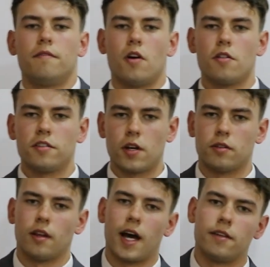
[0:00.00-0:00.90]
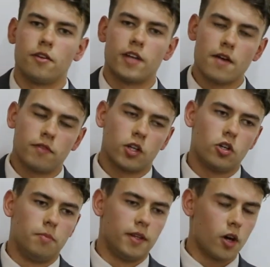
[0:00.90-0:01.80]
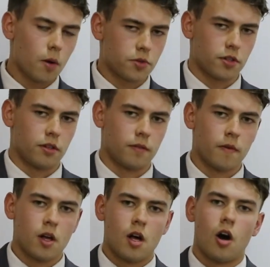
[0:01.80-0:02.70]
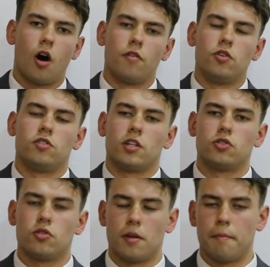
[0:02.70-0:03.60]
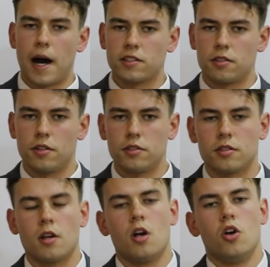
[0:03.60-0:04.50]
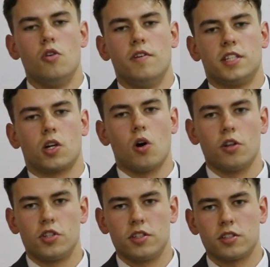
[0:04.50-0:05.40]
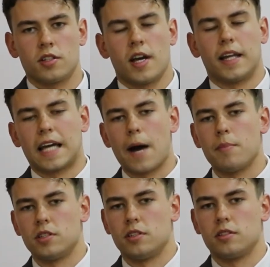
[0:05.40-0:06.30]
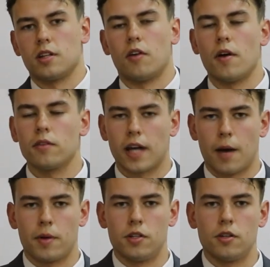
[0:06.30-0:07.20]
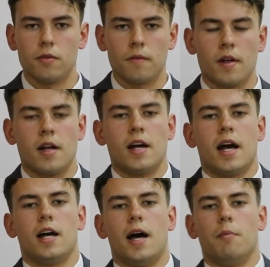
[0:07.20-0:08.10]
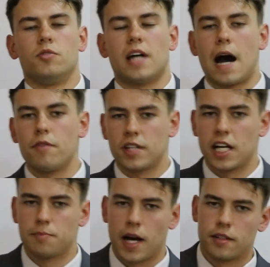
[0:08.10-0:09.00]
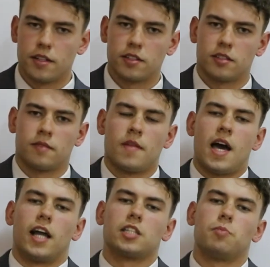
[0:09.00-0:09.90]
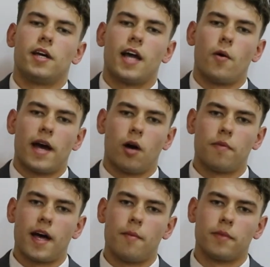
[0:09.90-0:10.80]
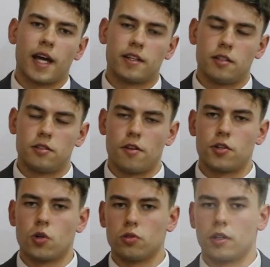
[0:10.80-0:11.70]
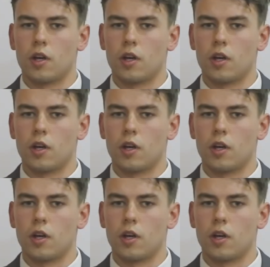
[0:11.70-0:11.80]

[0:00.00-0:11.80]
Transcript: Further down the line, there definitely could be the option of using student ambassadors who visit colleges and campuses around Kathmandu to advertise Padness and explain how it helped them get into their chosen